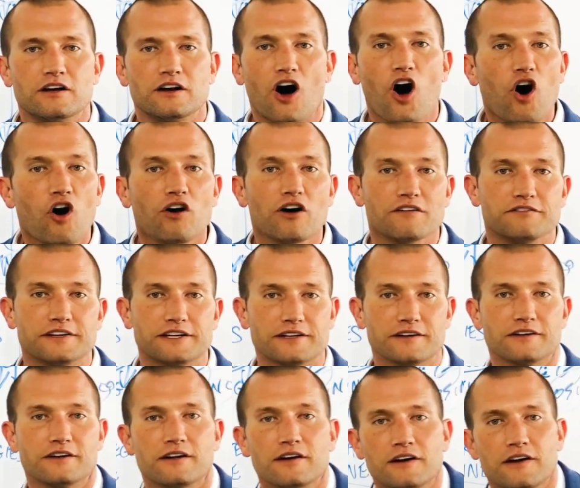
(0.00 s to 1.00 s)
All of it.
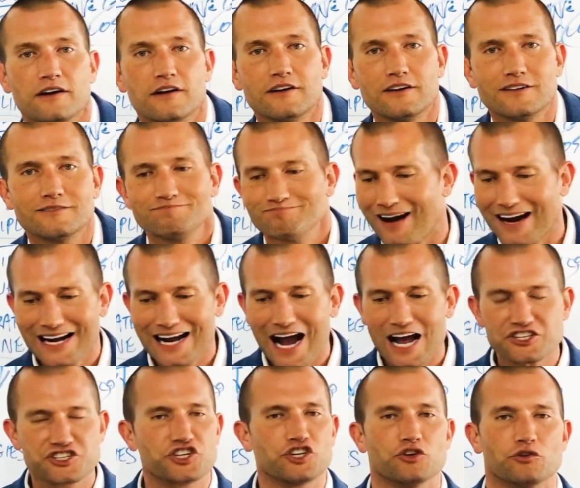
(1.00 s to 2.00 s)
I
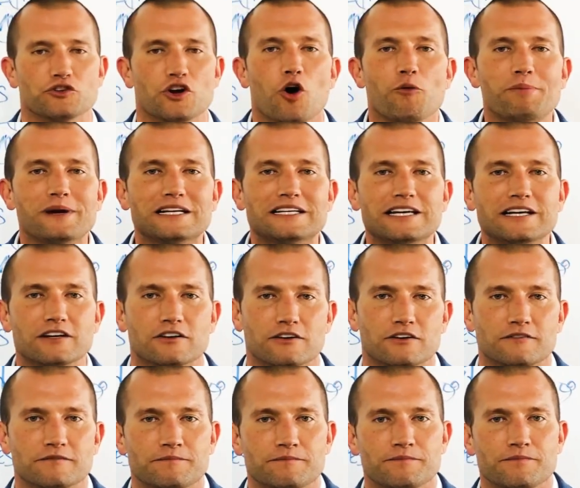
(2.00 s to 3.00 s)
got you. No big deal.
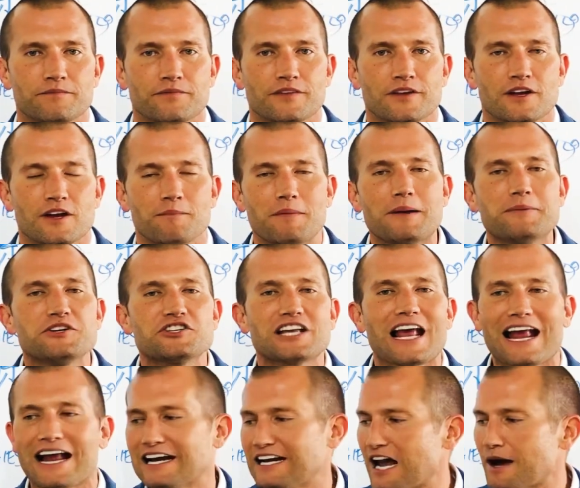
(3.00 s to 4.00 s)
Maybe you
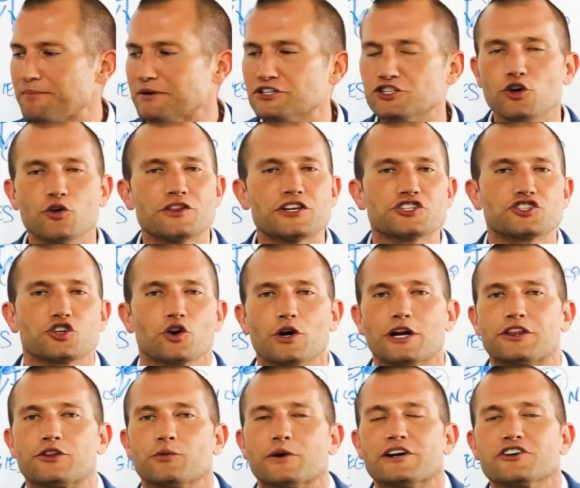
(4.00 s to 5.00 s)
say, Andy, I've been doing this
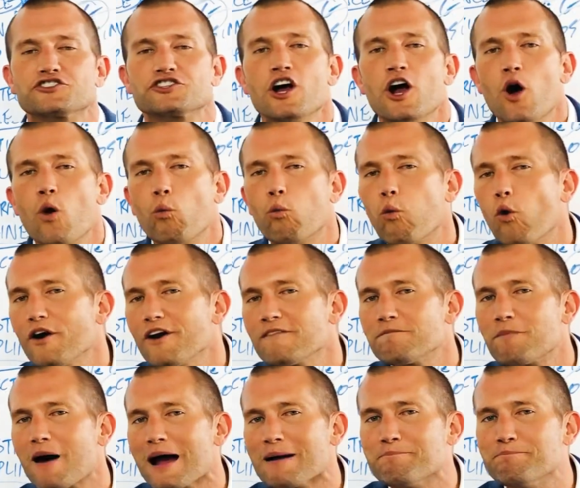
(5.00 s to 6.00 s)
33 years. One of
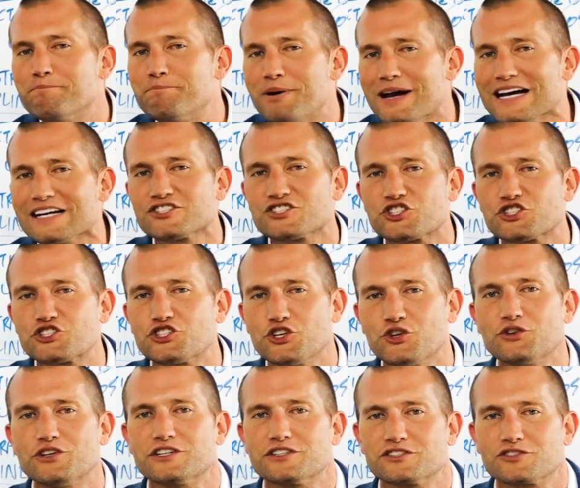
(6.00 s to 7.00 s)
my best
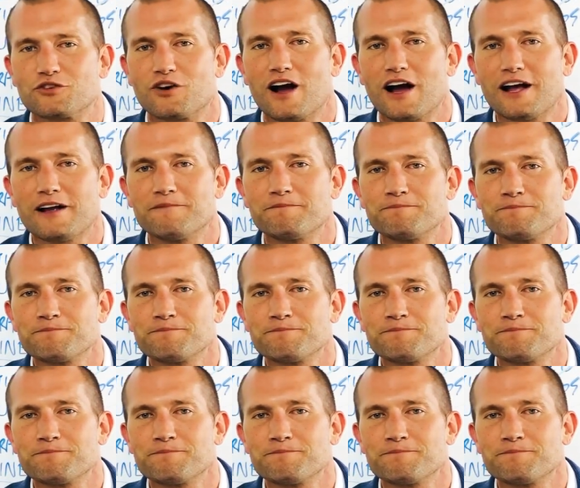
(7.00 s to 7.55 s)
students, right?